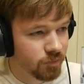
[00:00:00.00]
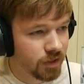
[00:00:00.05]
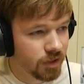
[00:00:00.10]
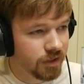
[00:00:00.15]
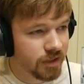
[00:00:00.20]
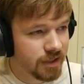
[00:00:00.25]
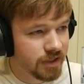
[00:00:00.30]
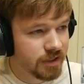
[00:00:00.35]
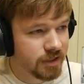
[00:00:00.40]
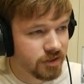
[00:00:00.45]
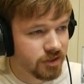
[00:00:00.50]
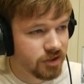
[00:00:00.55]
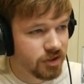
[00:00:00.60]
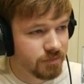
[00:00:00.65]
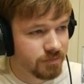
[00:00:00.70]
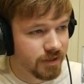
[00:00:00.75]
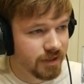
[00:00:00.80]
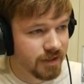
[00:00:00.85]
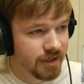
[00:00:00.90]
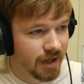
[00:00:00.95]
really
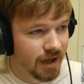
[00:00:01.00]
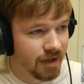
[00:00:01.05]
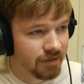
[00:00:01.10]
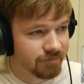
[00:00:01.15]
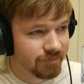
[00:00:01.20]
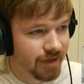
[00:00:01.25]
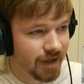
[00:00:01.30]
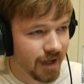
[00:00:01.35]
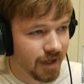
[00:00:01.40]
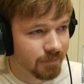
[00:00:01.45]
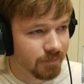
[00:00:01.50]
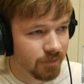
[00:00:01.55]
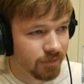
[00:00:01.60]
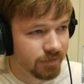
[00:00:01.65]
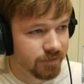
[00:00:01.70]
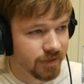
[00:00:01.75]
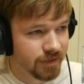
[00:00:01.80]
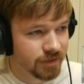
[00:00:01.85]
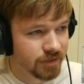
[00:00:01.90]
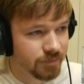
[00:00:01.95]
human non-viable
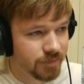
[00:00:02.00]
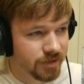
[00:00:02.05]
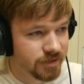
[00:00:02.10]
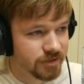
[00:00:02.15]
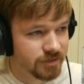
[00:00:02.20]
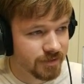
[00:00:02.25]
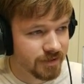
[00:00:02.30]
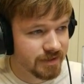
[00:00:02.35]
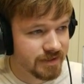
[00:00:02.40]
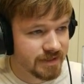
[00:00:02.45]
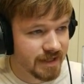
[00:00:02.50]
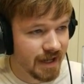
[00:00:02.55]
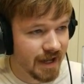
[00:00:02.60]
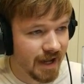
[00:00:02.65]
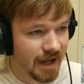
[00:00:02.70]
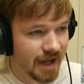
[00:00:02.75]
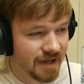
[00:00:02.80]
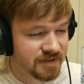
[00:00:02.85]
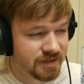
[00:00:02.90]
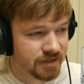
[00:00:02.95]
thing that we do in
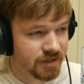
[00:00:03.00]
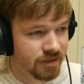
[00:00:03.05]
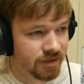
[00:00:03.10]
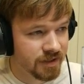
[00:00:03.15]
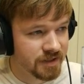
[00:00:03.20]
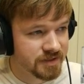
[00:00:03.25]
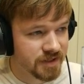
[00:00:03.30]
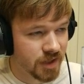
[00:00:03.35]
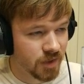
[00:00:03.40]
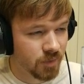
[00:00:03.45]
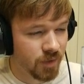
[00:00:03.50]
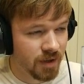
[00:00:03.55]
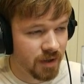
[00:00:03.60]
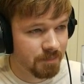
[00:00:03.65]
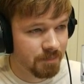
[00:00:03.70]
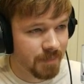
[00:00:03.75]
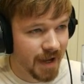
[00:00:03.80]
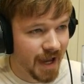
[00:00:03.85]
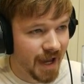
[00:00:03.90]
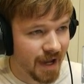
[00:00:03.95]
TAS here is on the way
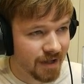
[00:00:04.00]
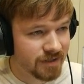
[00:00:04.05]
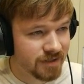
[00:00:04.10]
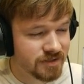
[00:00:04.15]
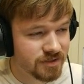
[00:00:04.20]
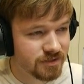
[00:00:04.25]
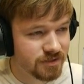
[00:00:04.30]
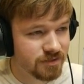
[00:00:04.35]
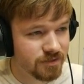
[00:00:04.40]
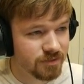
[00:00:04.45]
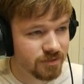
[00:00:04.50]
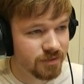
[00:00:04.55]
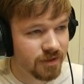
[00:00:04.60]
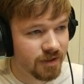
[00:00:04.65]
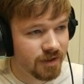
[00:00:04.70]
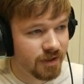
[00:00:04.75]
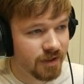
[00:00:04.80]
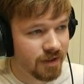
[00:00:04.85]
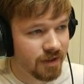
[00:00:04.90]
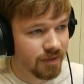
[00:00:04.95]
back to
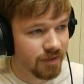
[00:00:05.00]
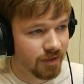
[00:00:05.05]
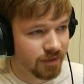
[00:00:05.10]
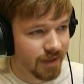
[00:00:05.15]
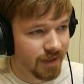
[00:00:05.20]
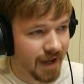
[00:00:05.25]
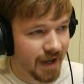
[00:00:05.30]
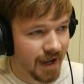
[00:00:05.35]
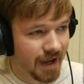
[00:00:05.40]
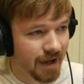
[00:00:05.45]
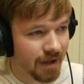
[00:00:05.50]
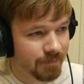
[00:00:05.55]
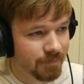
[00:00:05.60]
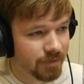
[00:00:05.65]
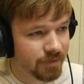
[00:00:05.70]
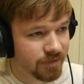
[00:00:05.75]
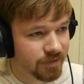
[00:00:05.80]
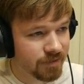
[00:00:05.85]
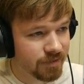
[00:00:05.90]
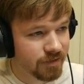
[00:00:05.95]
the lab,
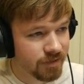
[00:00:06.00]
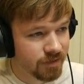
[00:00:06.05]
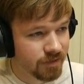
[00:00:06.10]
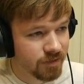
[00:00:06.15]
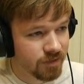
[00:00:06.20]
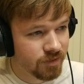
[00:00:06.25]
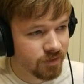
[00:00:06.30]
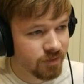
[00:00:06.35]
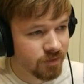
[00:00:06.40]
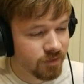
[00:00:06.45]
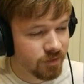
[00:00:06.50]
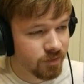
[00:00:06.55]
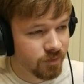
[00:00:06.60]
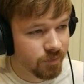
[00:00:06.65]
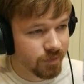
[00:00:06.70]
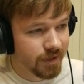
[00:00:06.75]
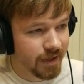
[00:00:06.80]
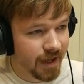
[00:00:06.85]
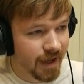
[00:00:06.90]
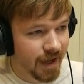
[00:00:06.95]

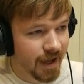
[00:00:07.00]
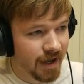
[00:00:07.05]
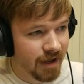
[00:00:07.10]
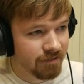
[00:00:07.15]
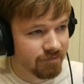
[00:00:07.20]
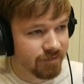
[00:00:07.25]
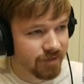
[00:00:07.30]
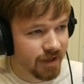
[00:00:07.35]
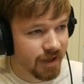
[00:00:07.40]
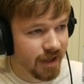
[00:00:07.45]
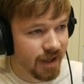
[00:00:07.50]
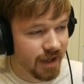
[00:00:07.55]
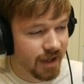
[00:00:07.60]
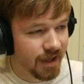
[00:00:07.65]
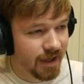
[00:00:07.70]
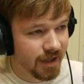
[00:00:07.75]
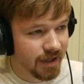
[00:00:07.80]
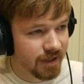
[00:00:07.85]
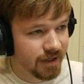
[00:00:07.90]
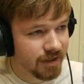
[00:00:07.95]
we have
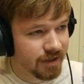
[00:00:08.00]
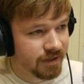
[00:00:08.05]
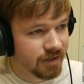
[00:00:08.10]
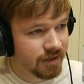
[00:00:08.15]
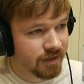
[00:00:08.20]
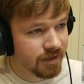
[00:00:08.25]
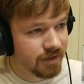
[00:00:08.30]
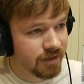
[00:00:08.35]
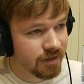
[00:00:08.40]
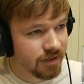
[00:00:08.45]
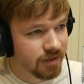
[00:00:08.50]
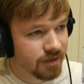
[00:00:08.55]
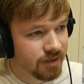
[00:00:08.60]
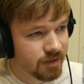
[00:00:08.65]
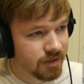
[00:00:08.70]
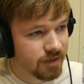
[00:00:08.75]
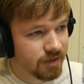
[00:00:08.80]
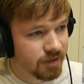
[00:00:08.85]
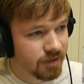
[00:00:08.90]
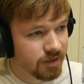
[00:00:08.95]
a
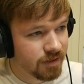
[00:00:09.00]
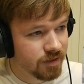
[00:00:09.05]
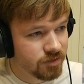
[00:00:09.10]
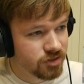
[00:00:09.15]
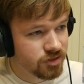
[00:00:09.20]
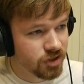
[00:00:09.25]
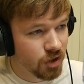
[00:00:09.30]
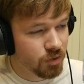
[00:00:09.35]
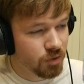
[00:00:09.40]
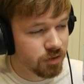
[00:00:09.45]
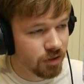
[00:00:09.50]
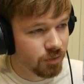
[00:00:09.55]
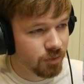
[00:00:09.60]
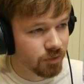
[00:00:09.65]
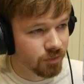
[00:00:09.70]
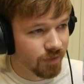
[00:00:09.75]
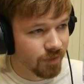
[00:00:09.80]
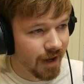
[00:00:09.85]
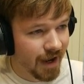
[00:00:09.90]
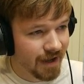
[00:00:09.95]
YOLO
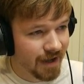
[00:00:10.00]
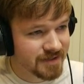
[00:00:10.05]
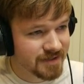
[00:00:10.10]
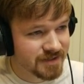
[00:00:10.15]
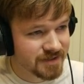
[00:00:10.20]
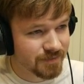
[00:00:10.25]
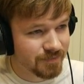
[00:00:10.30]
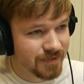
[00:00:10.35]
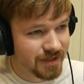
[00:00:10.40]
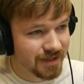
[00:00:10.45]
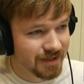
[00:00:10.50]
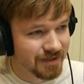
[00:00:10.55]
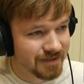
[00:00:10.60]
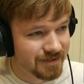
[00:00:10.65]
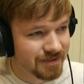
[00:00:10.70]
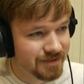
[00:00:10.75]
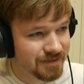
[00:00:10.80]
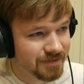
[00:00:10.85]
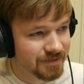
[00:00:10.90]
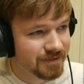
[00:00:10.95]
grass we can
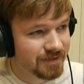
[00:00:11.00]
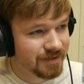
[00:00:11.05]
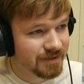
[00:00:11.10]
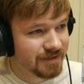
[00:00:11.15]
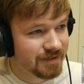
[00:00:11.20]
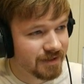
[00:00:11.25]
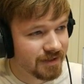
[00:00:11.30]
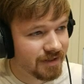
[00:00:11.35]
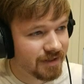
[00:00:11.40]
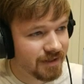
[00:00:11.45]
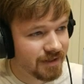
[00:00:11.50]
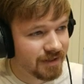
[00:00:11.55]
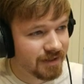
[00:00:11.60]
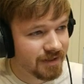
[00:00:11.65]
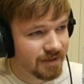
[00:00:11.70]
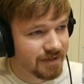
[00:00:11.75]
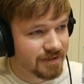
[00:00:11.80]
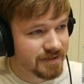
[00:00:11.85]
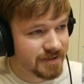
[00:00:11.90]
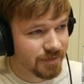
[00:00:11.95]
do.
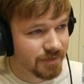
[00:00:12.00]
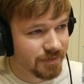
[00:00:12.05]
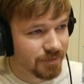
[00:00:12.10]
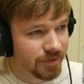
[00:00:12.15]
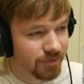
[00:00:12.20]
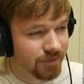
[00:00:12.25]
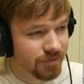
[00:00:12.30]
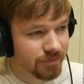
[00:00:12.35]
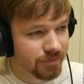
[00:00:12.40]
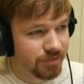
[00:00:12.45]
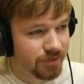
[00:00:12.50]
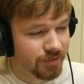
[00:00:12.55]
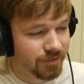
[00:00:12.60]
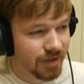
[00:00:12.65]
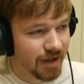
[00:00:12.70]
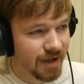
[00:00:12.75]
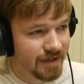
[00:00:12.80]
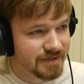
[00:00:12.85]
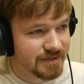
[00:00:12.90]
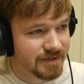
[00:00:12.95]
So we're going through the
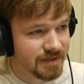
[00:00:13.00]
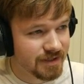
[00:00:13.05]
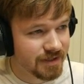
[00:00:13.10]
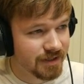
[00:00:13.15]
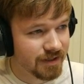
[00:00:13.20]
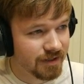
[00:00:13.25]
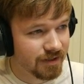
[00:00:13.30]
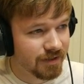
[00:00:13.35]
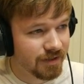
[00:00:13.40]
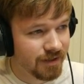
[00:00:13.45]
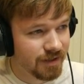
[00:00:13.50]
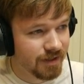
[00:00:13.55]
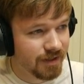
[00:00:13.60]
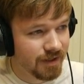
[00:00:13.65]
grass here,